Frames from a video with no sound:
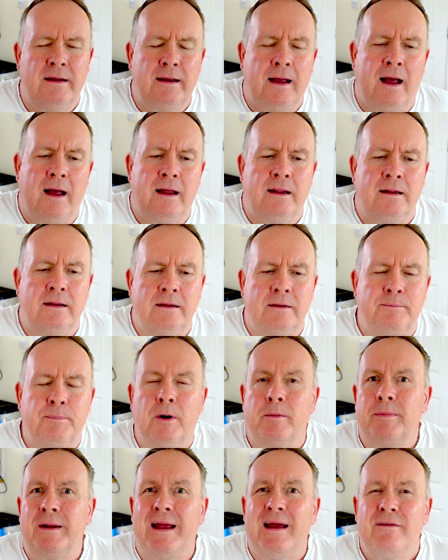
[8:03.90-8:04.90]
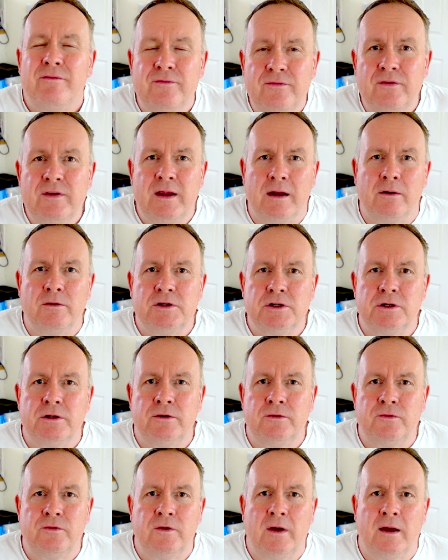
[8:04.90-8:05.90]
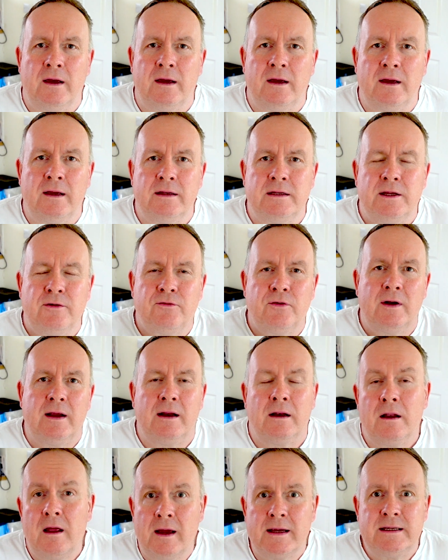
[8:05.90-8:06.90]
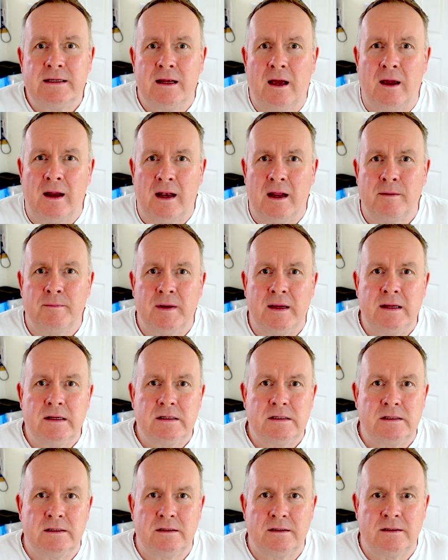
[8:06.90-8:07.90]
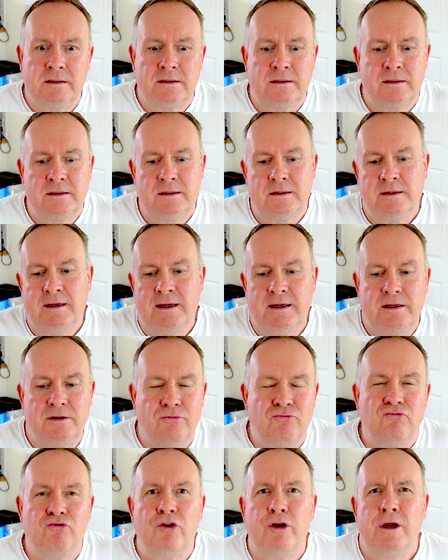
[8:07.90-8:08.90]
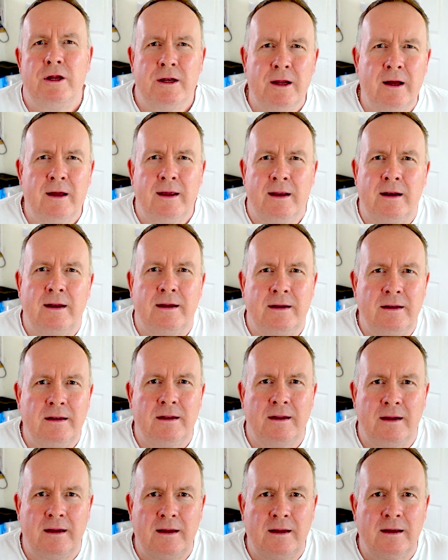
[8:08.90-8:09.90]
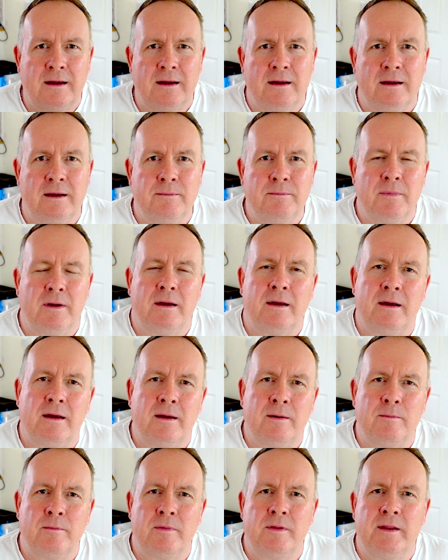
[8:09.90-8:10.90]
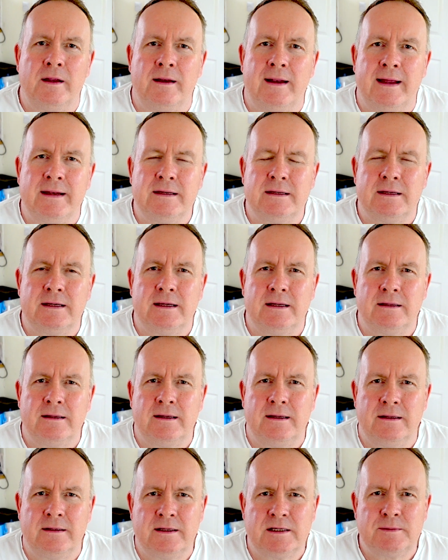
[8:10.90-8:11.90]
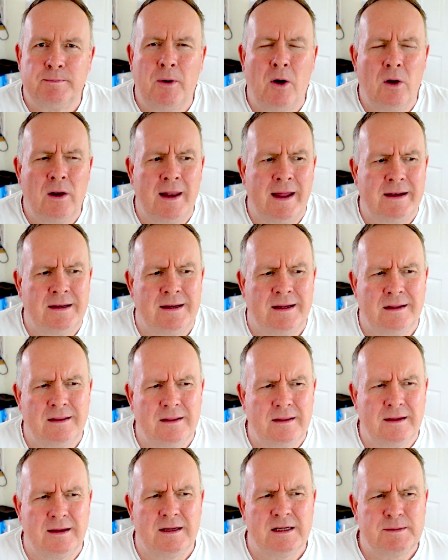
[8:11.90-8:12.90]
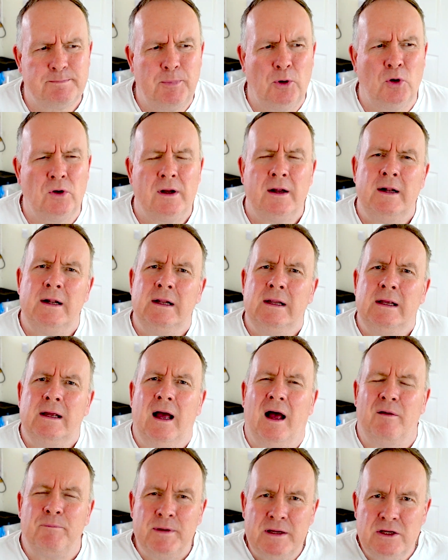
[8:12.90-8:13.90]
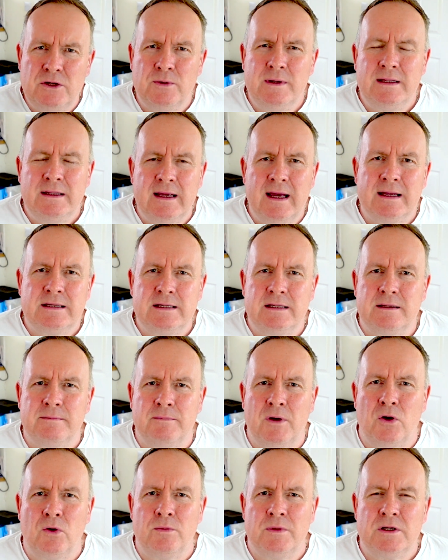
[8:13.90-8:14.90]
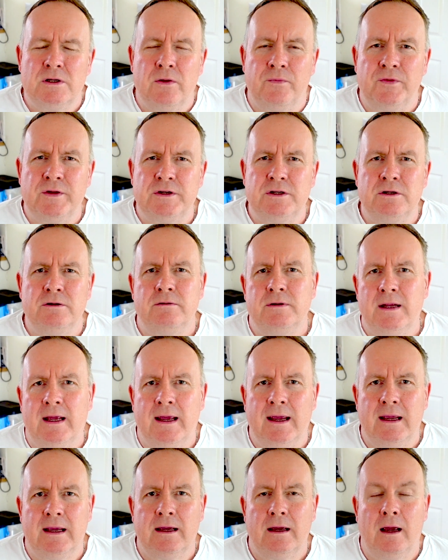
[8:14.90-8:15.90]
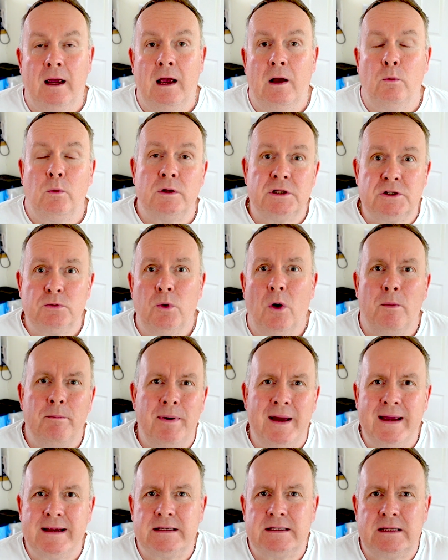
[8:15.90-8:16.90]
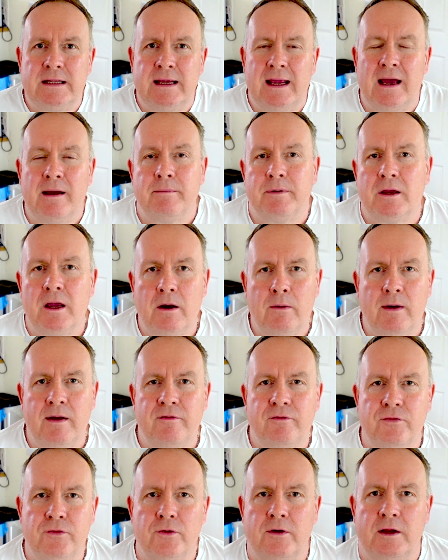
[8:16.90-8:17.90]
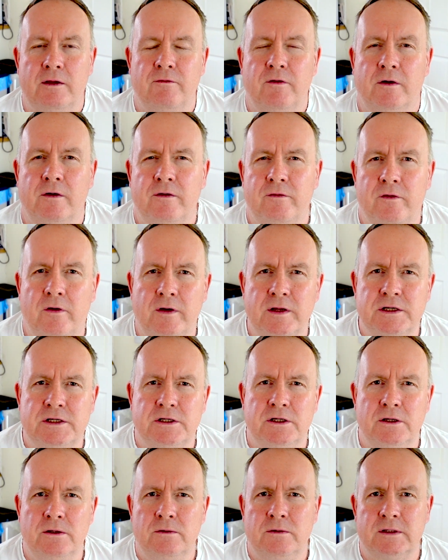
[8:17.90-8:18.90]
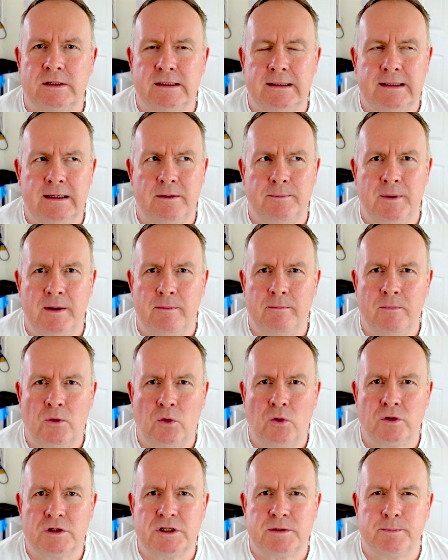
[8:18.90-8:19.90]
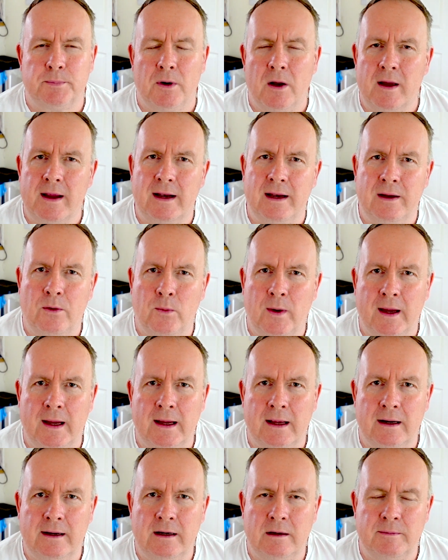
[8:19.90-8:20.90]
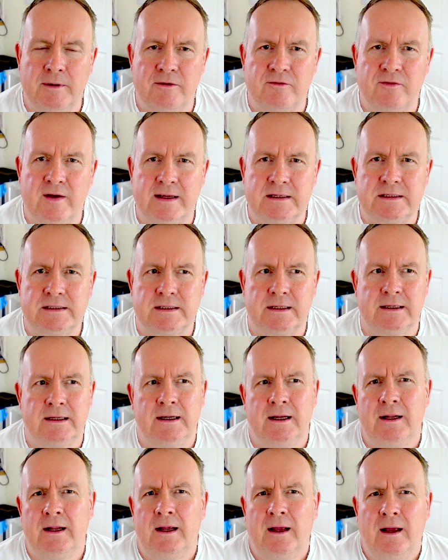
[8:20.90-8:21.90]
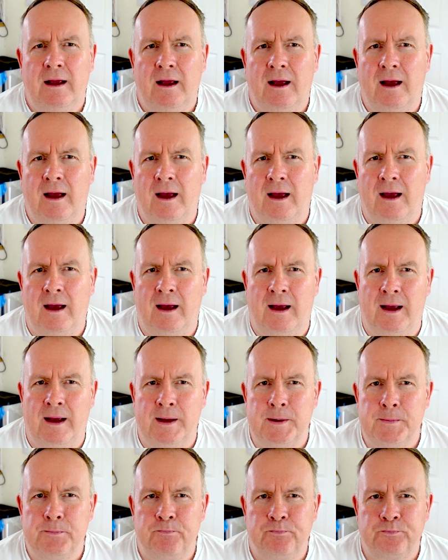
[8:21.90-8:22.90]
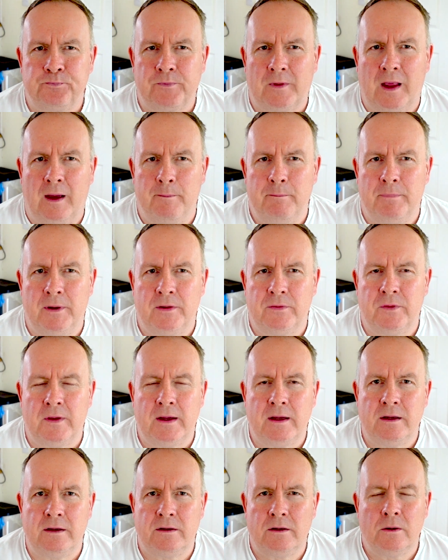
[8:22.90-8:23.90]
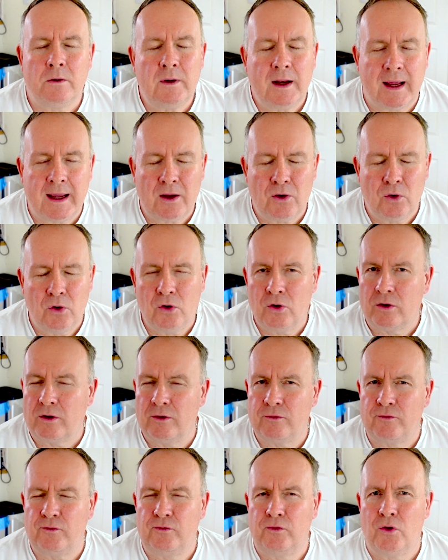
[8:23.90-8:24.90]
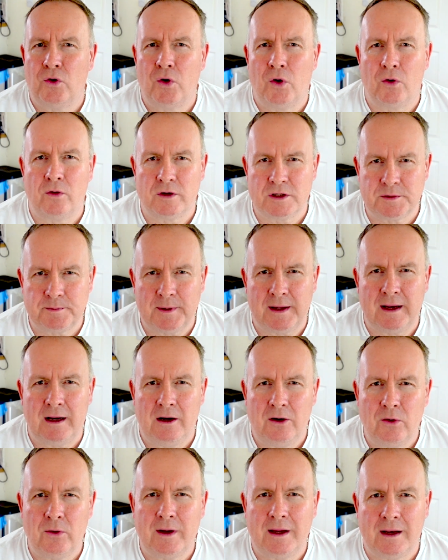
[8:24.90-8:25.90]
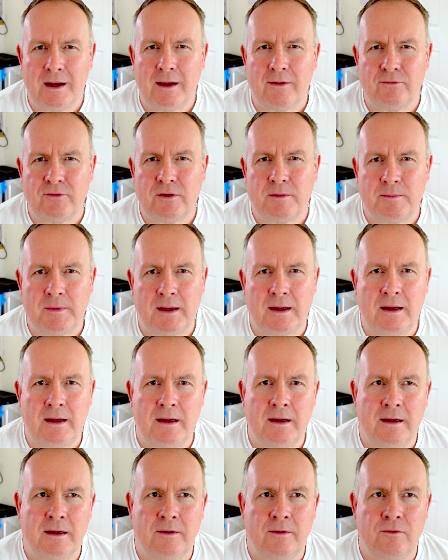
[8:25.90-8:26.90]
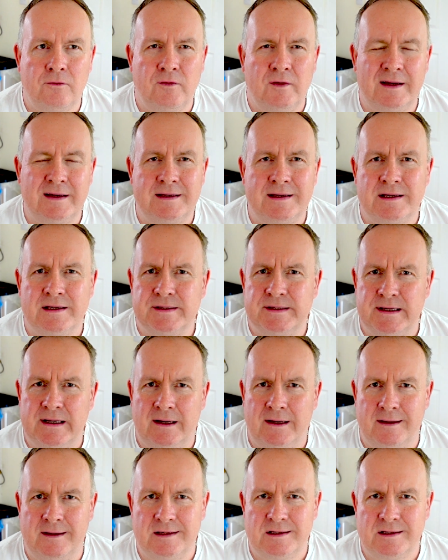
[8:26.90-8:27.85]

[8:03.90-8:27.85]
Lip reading: I'll probably have different glide dynamics and need to redial in the landing, the spot landing and things. But I've been doing that at the moment on the Dudek. We'll swap back to the APCO F3 very, very soon. It's a little bit more sprightly wing, a little bit faster. But the Dudek Orca 4 has been looking after me fantastically.